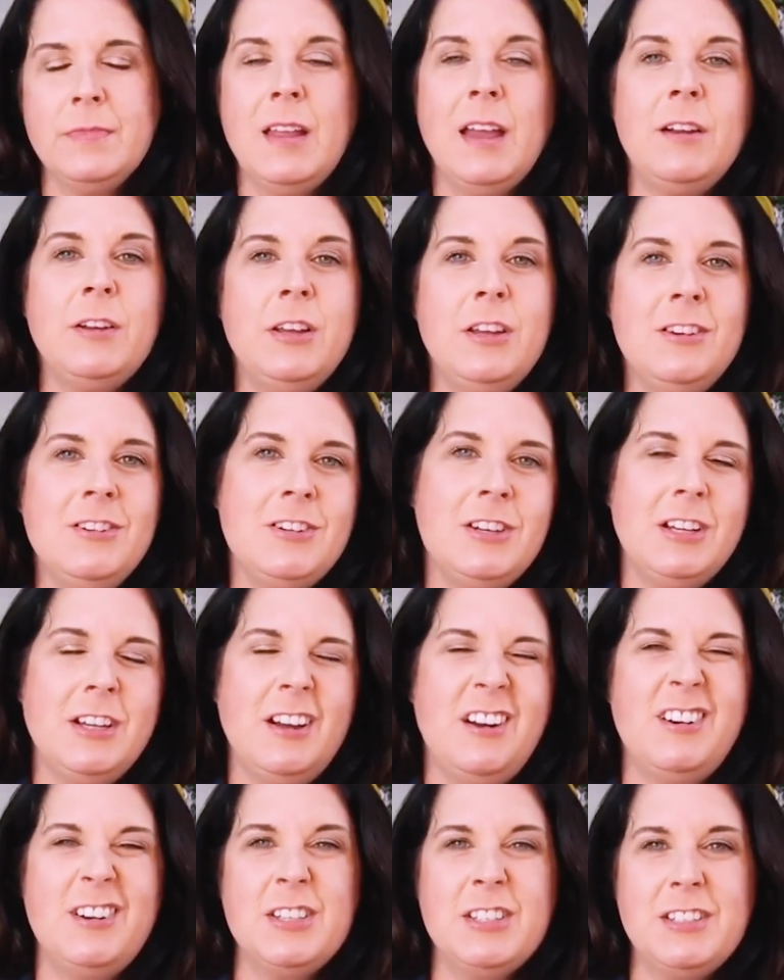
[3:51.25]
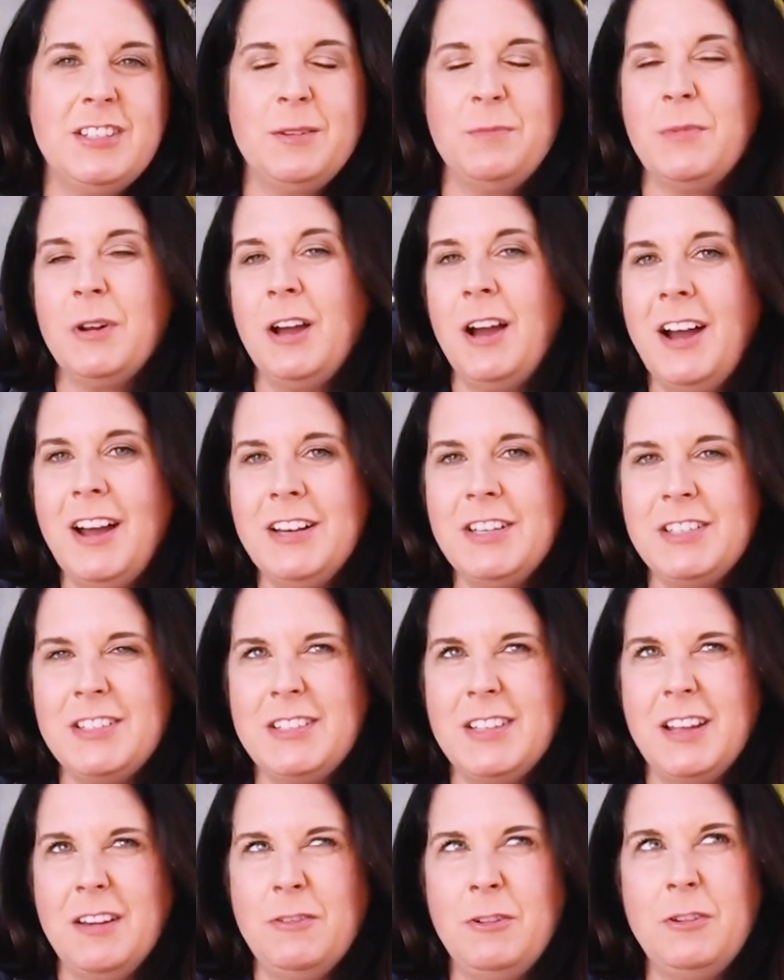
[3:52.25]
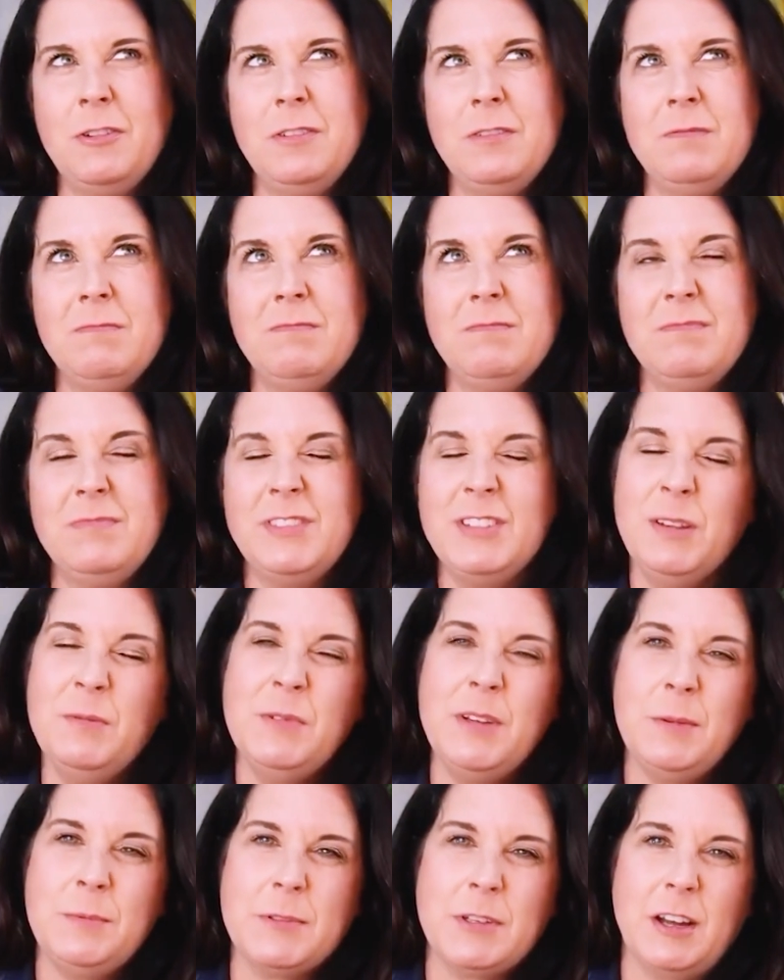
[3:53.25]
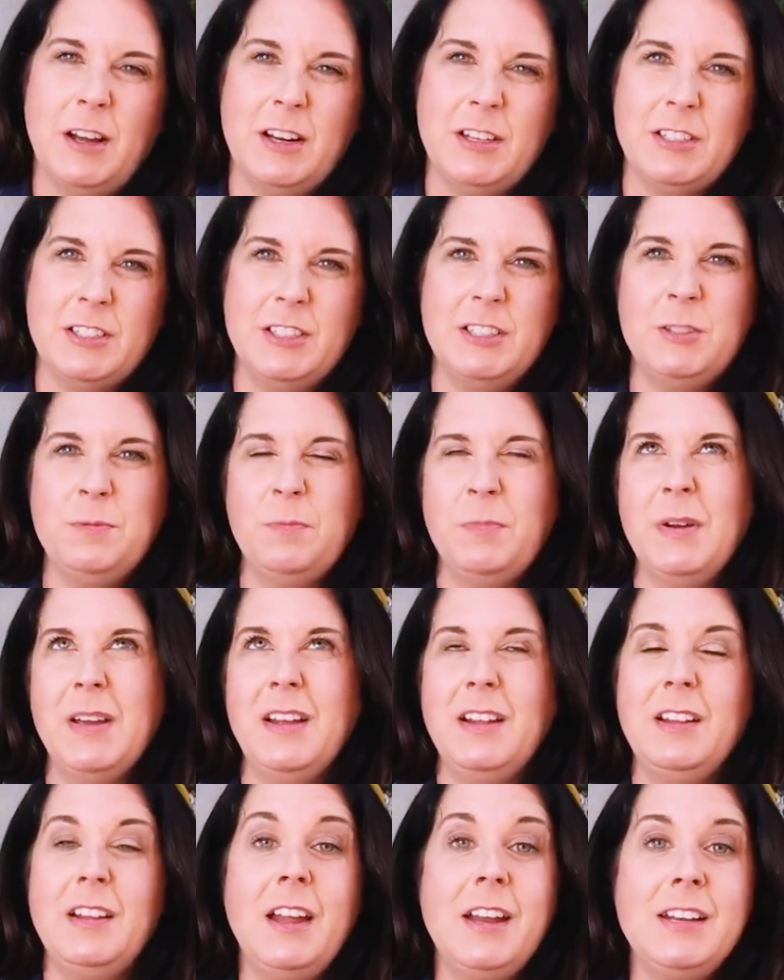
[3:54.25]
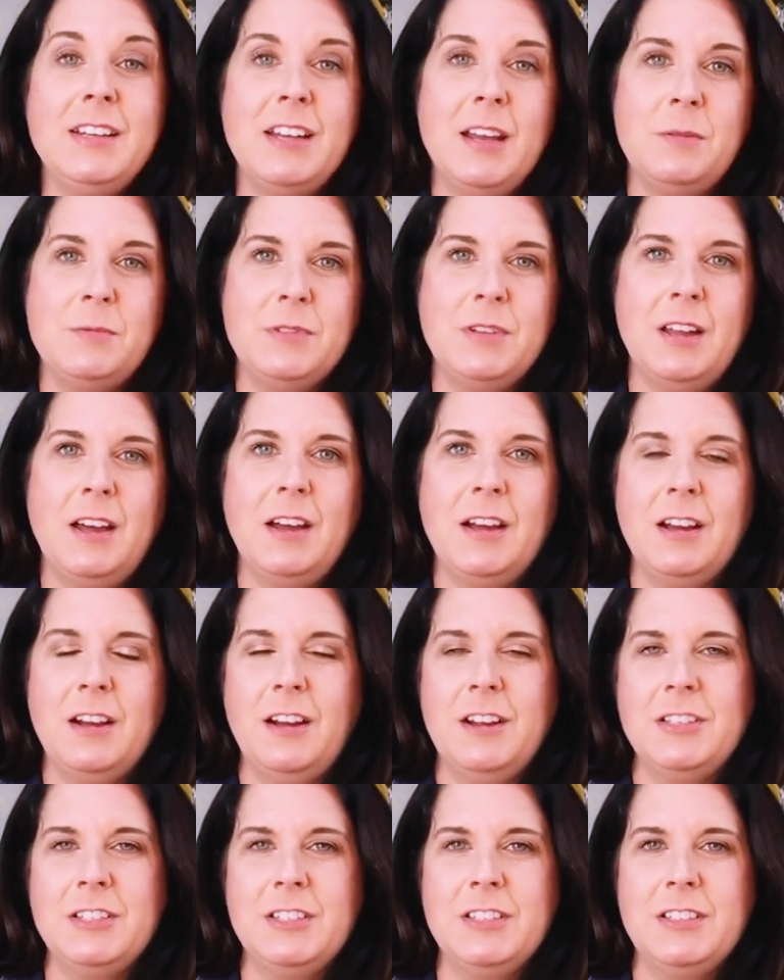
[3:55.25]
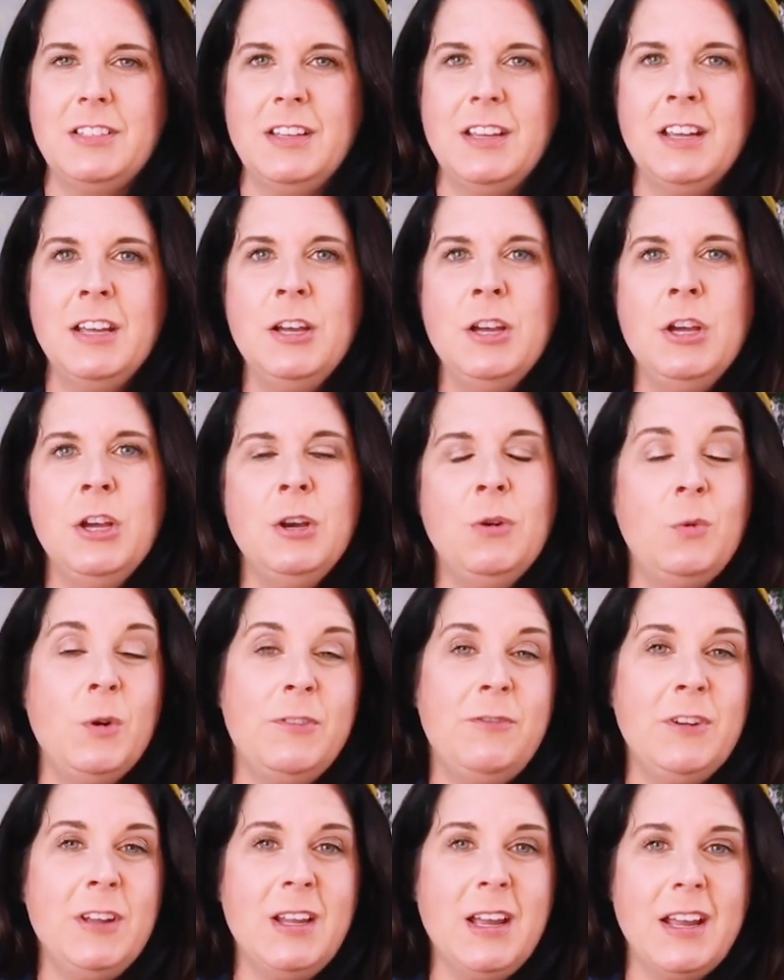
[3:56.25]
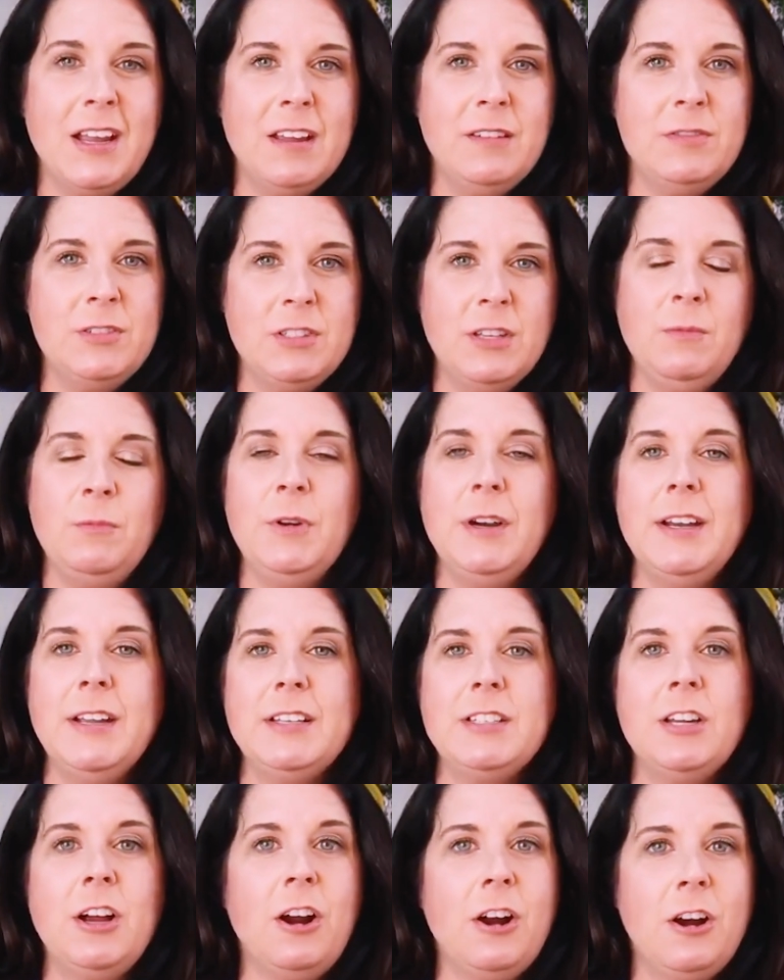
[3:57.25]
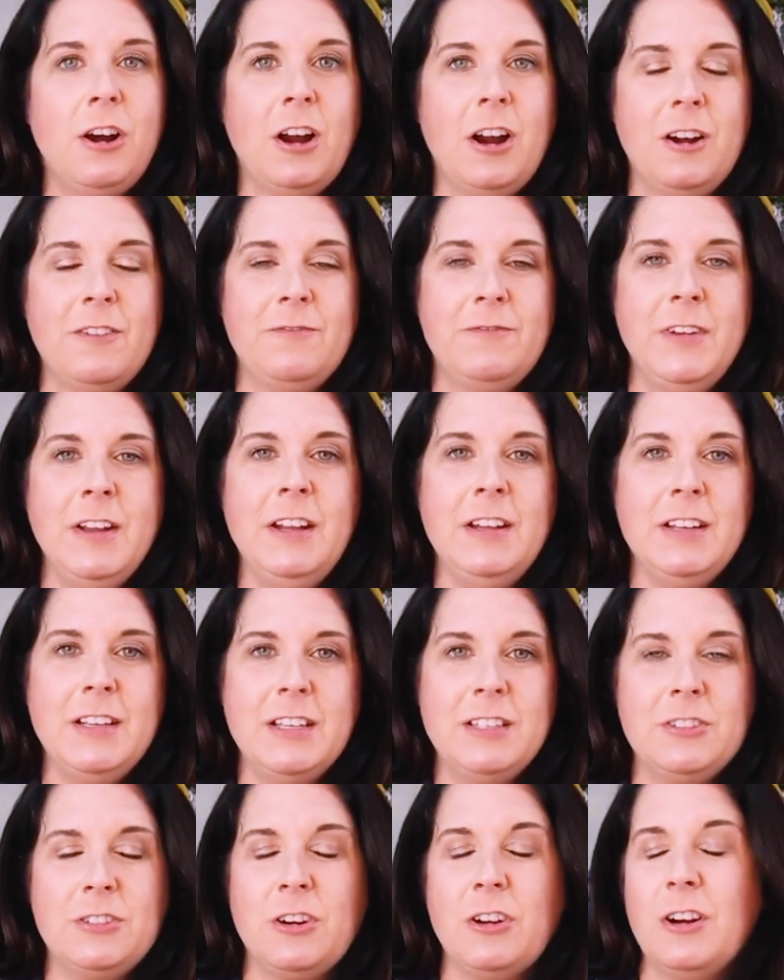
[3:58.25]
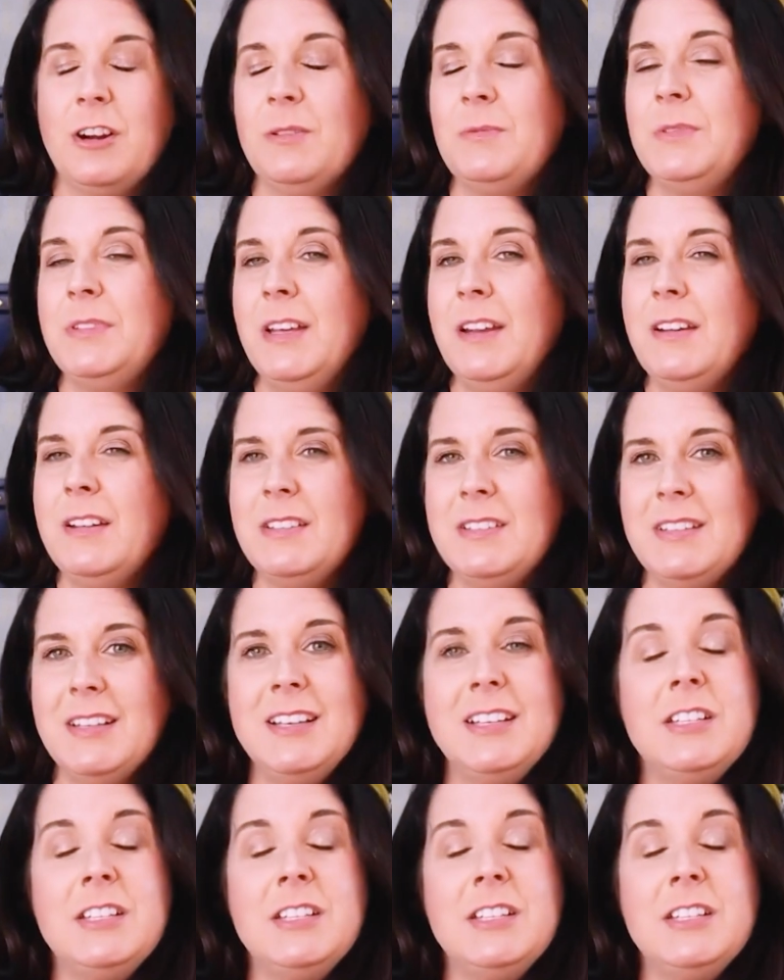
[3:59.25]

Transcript: Now, usually on a subconscious level, sometimes conscious, but a lot of times not consciously, we feel like if someone has hurt our feelings or upset us,